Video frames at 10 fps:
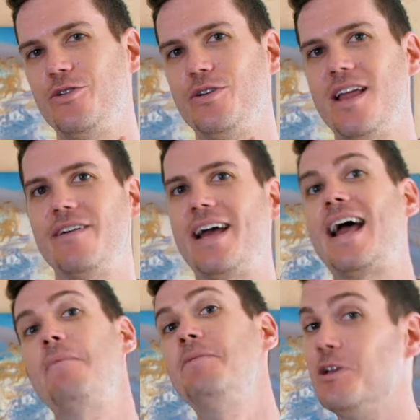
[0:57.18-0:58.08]
you're never
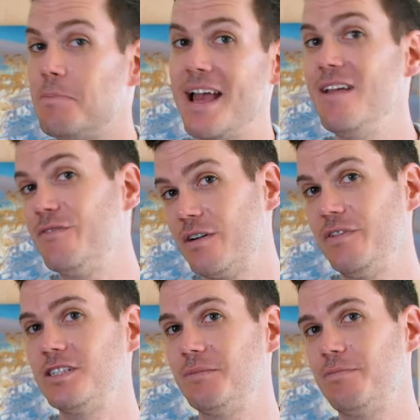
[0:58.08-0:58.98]
happy you paid for a
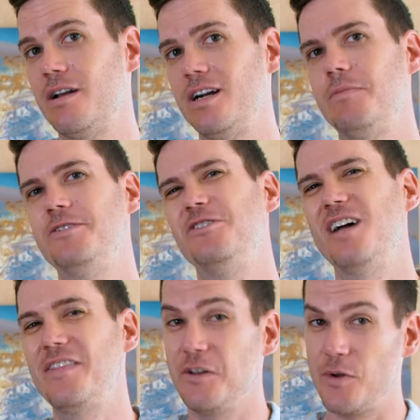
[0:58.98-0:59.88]
Filson product, but you're glad that